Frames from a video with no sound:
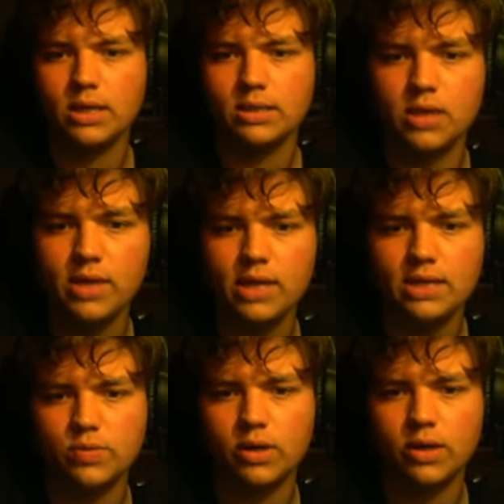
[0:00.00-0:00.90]
So that
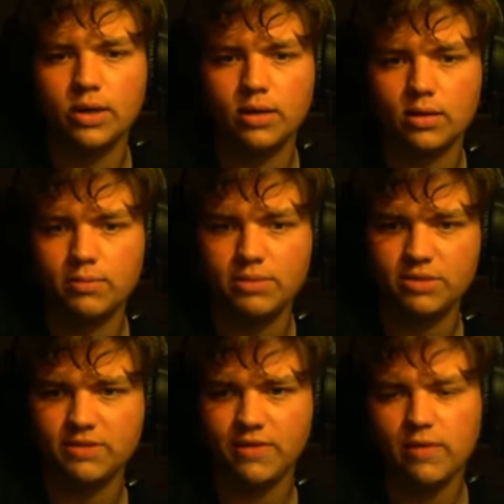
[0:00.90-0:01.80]
is why
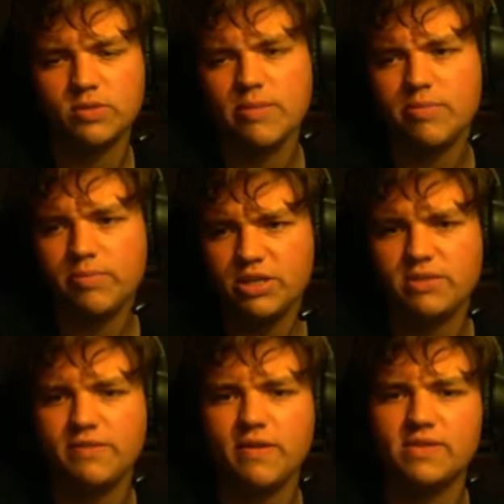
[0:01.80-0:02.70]
bishop g5 was played. Bishop
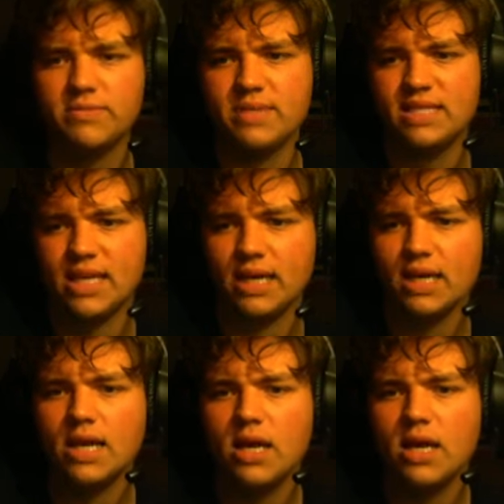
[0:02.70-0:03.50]
g5 is a mistake.